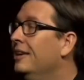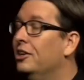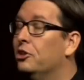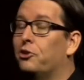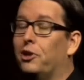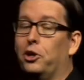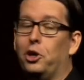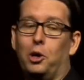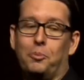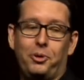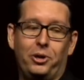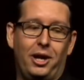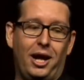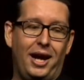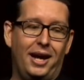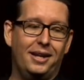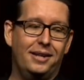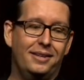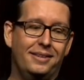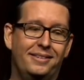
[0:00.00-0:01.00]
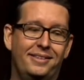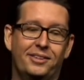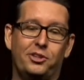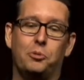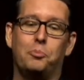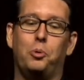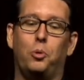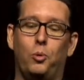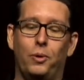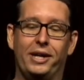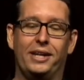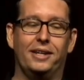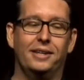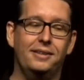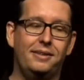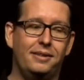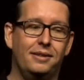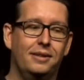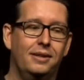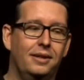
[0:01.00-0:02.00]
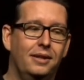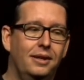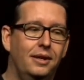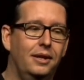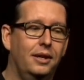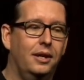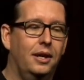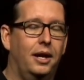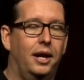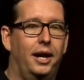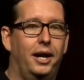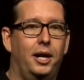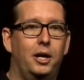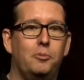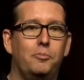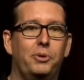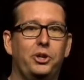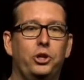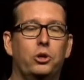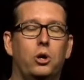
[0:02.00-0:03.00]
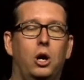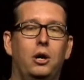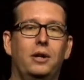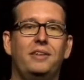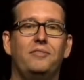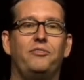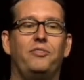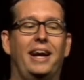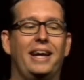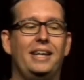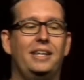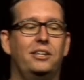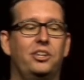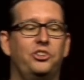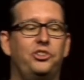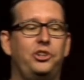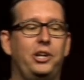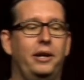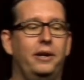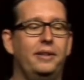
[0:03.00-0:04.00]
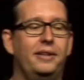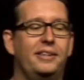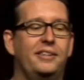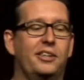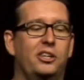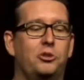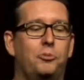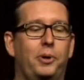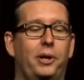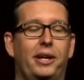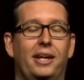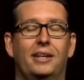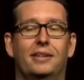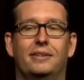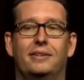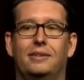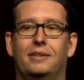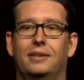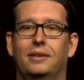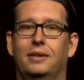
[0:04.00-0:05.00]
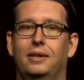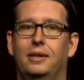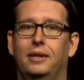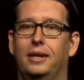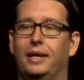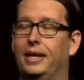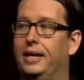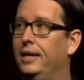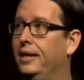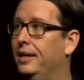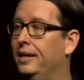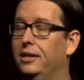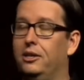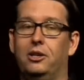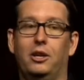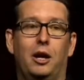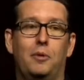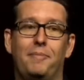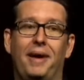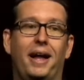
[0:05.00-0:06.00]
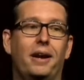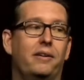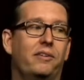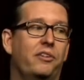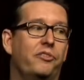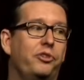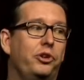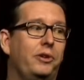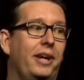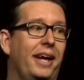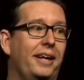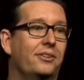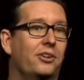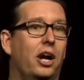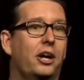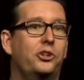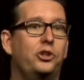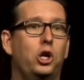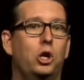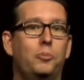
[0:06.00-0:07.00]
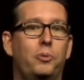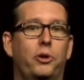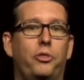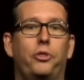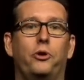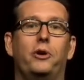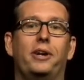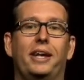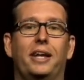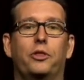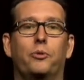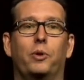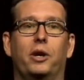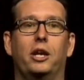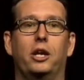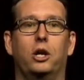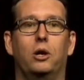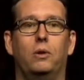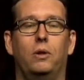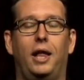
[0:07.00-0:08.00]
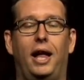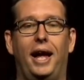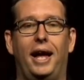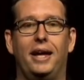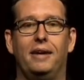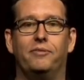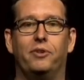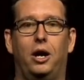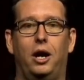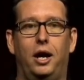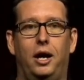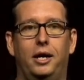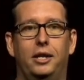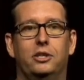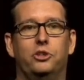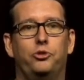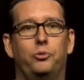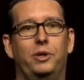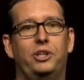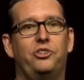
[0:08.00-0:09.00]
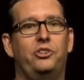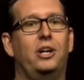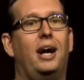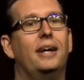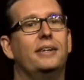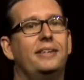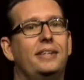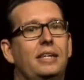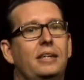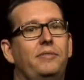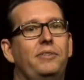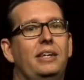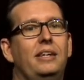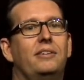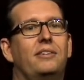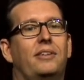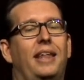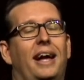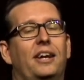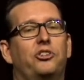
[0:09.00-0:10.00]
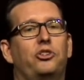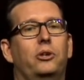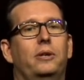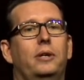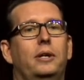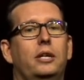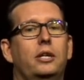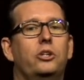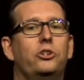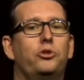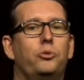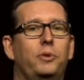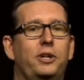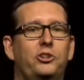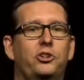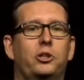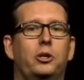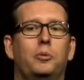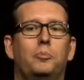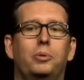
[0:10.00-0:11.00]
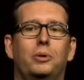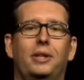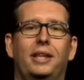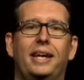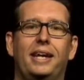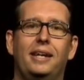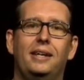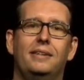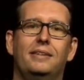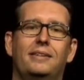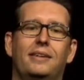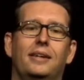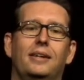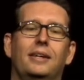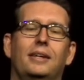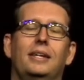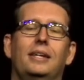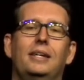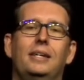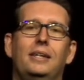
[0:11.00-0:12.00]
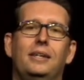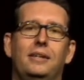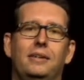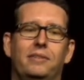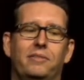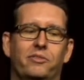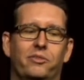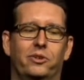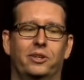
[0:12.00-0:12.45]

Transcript: So I hope you're not disappointed, but you're all invited to share in this experience in a matter of a few days. October 30th, we're going to go live on twitch.tv/twitchplaysEve.